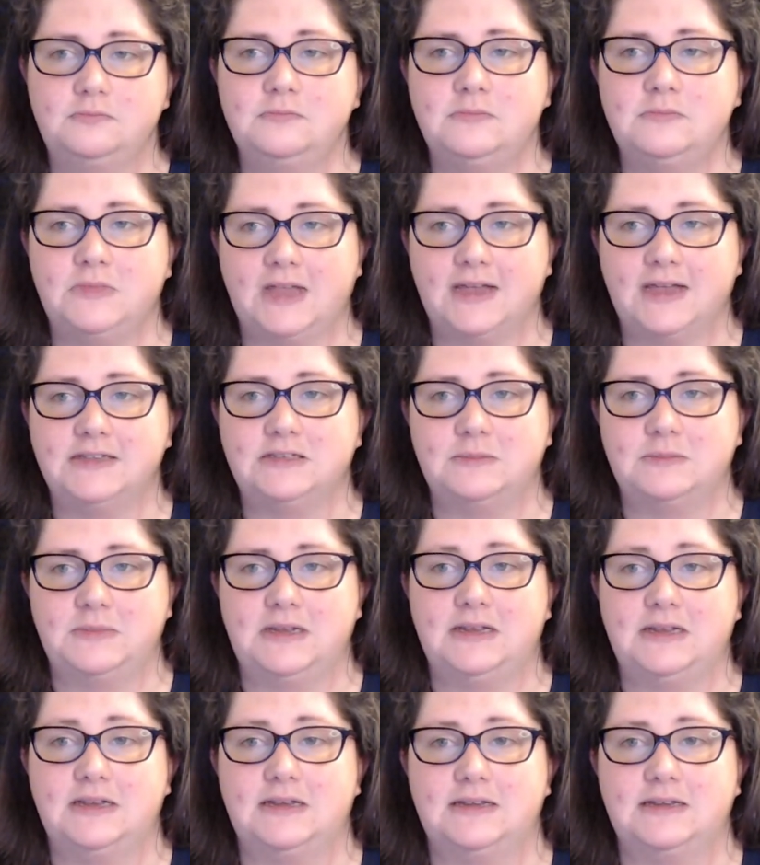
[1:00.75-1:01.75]
That to
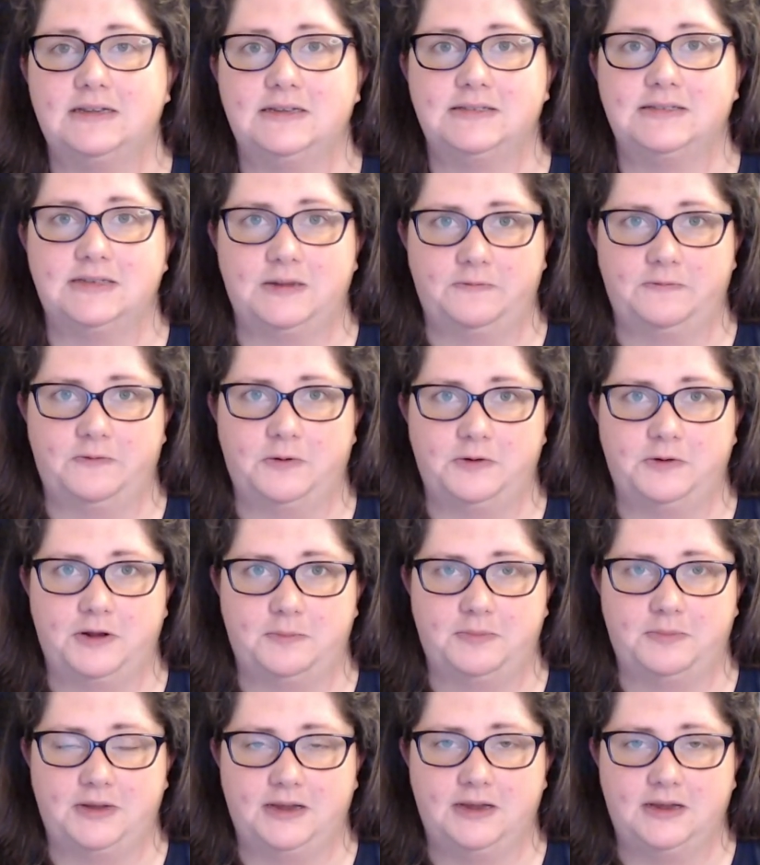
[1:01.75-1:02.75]
me is info
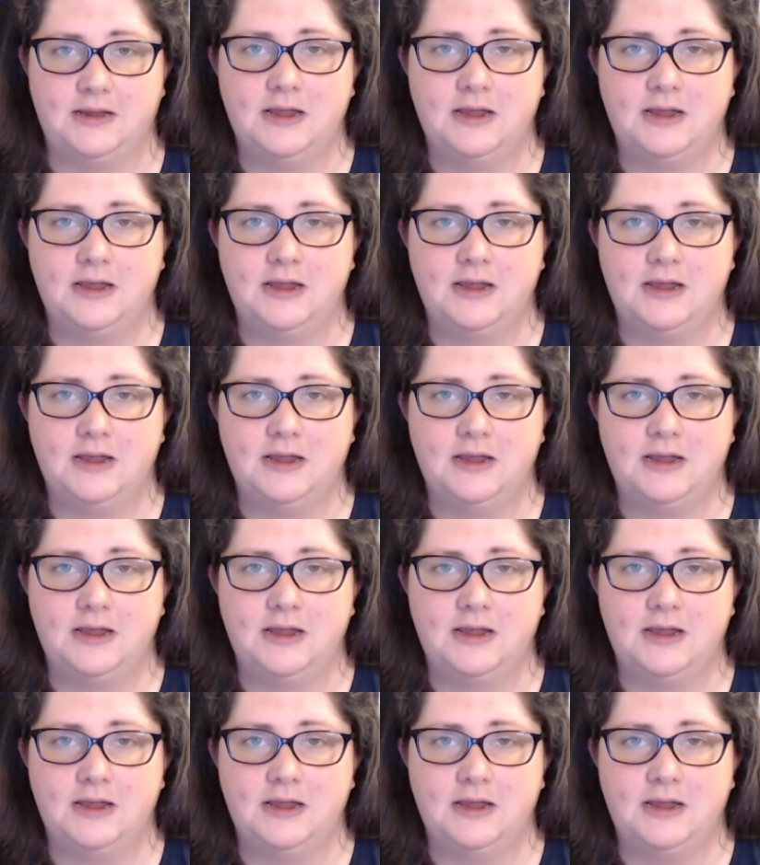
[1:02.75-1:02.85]
dumping.